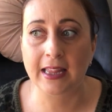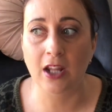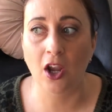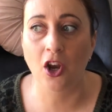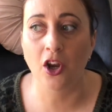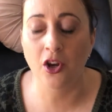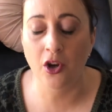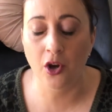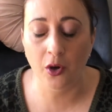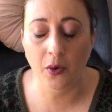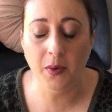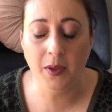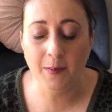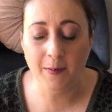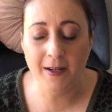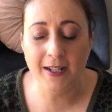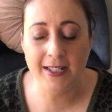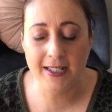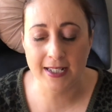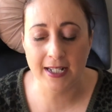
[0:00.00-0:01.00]
I know with
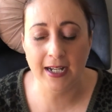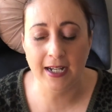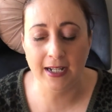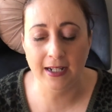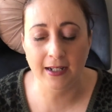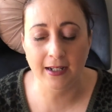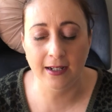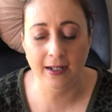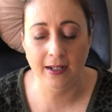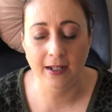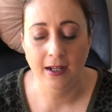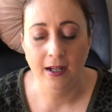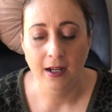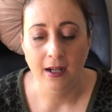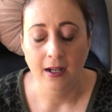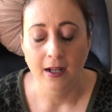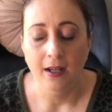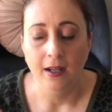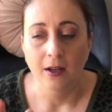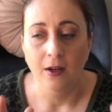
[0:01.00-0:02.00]
my son,
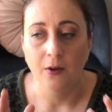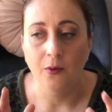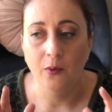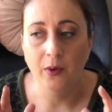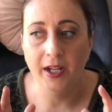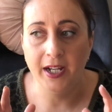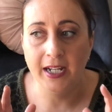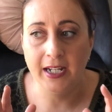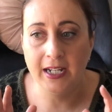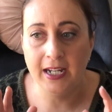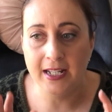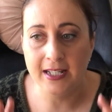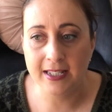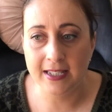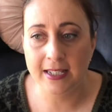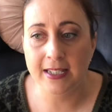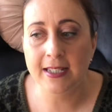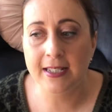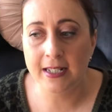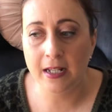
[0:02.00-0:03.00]
when it gets
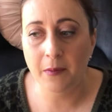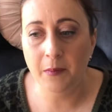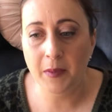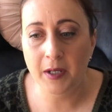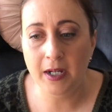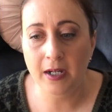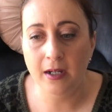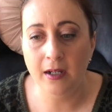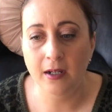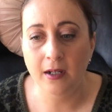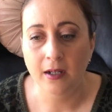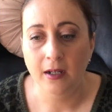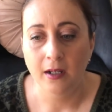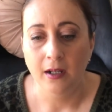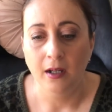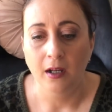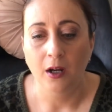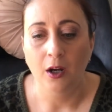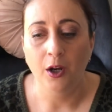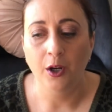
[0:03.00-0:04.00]
to summer,
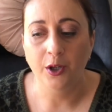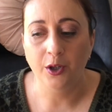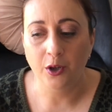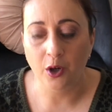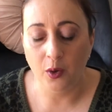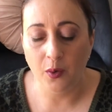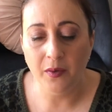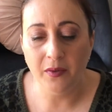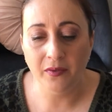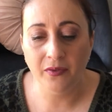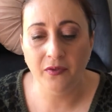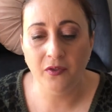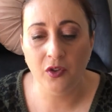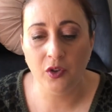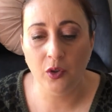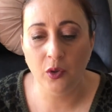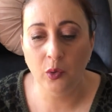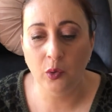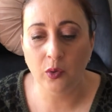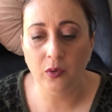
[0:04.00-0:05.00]
I go and
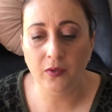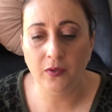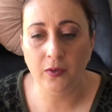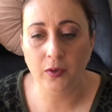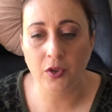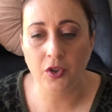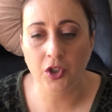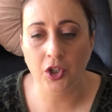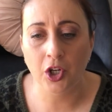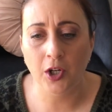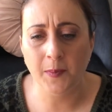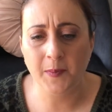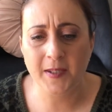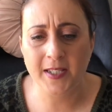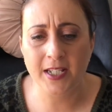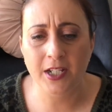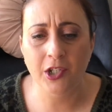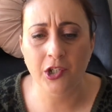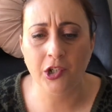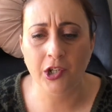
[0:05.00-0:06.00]
look for tops
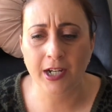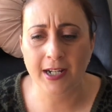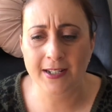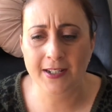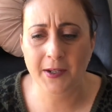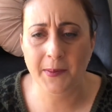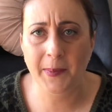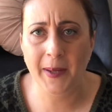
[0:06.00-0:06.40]
and tracksuit